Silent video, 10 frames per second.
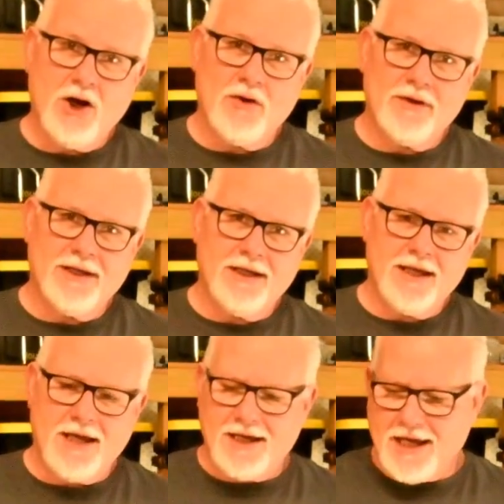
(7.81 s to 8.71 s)
on
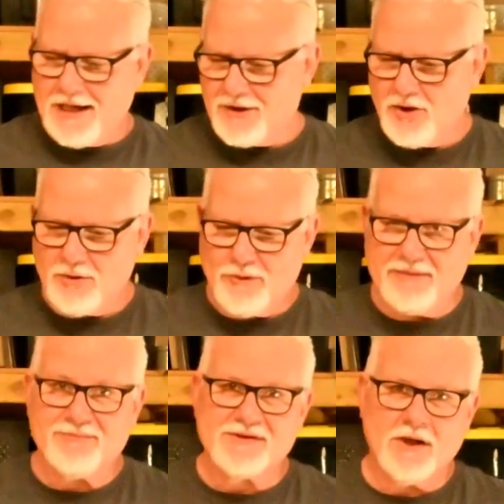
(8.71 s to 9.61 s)
the Anaconda
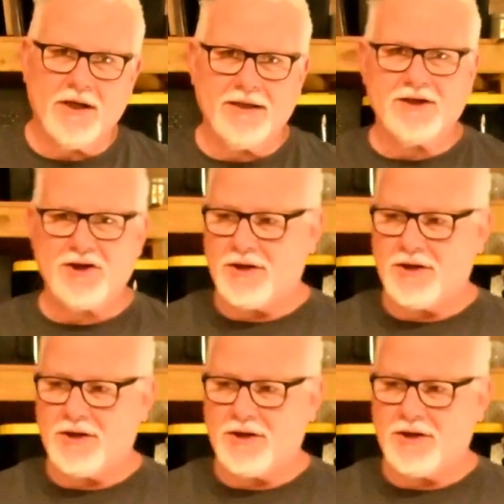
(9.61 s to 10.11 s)
website.